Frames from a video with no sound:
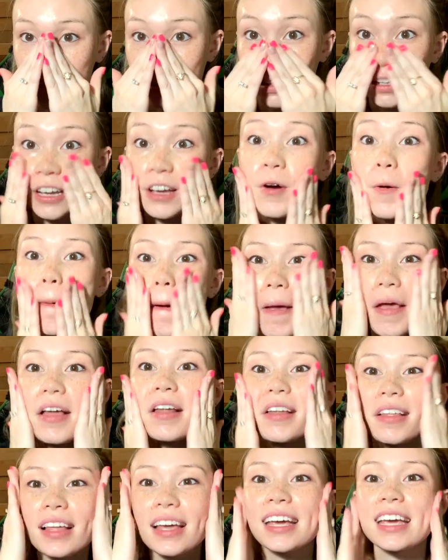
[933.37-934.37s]

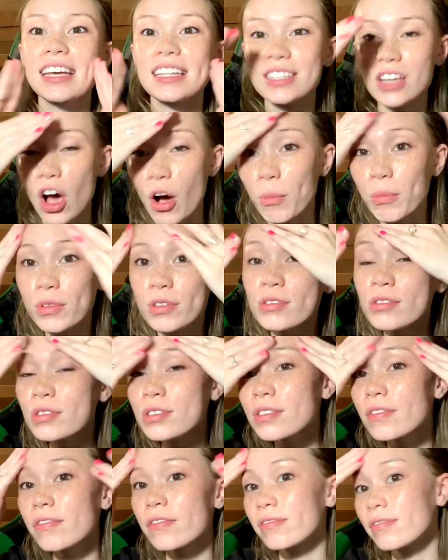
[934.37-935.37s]
liquid. Like, it's
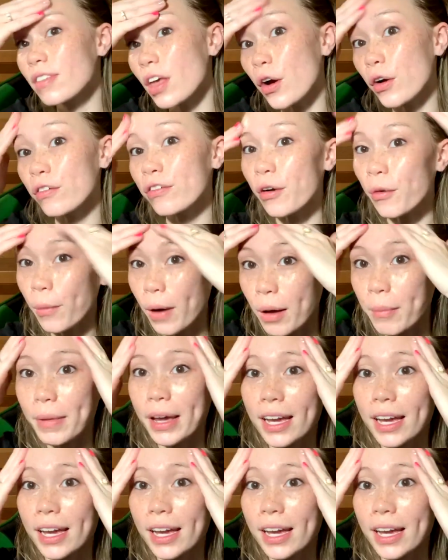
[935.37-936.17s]
almost overwhelming.